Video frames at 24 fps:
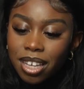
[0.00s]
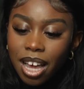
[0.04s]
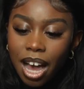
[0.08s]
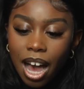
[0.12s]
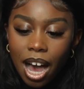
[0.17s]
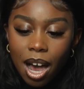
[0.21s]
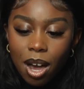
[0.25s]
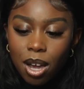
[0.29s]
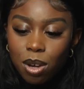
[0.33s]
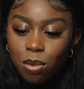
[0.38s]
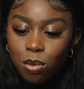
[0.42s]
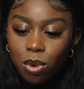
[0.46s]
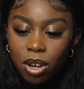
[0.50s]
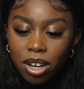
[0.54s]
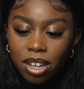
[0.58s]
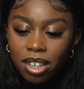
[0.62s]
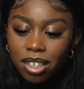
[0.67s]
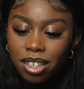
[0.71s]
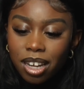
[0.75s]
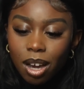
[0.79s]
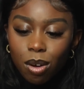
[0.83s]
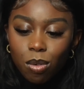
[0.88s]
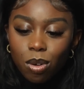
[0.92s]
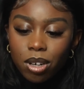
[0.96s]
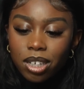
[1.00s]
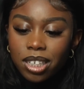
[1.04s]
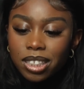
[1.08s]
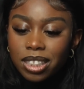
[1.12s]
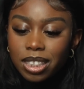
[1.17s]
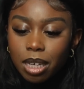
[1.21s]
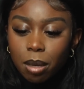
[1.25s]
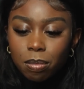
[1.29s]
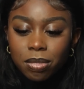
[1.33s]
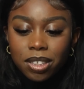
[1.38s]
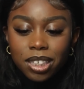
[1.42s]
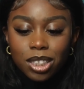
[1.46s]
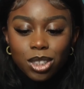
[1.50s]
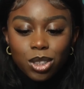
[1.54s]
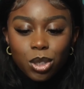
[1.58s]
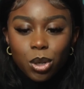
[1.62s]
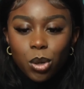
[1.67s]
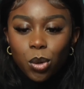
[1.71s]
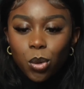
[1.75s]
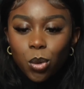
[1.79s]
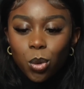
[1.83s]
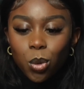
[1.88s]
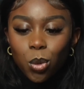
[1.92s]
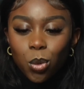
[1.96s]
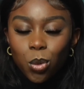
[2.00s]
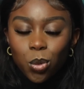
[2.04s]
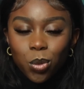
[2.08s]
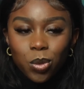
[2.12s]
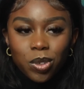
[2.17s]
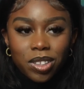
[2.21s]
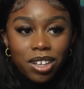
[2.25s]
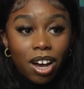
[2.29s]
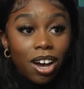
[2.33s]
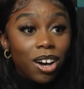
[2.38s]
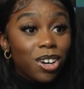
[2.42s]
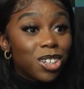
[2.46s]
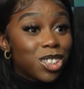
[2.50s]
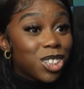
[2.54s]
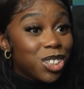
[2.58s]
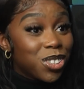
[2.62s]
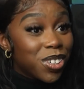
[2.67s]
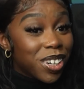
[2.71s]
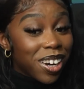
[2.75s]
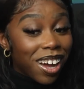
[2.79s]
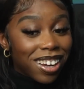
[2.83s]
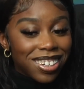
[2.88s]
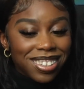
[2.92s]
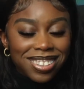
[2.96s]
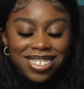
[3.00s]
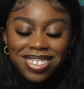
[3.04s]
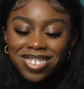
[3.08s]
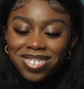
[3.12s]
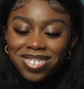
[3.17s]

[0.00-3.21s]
i no, wouldn't i wouldn't attempt it though oh do it on you